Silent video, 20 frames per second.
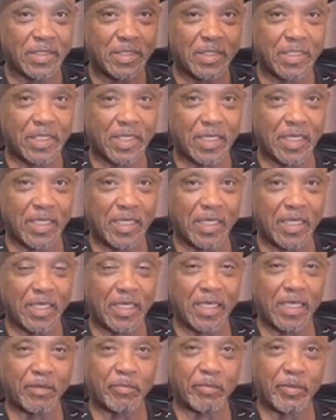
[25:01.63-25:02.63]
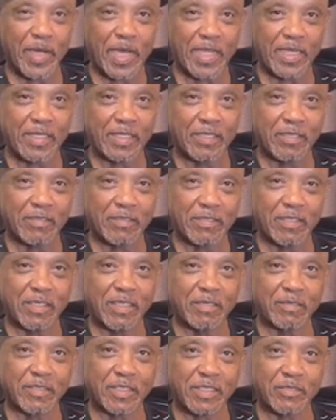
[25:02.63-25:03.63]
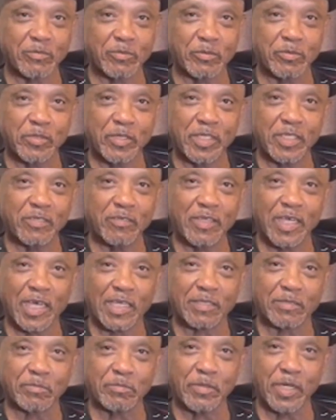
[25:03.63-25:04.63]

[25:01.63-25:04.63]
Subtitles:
Yeah, partner, you see, boy, you got some